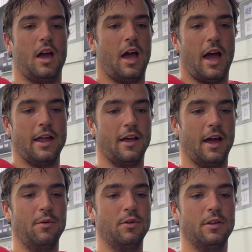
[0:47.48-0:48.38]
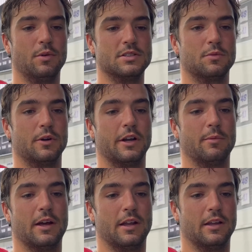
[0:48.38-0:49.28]
I really wasn't worried
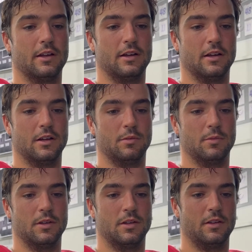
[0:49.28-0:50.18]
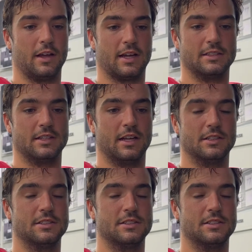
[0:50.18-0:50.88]
about it. Like I said,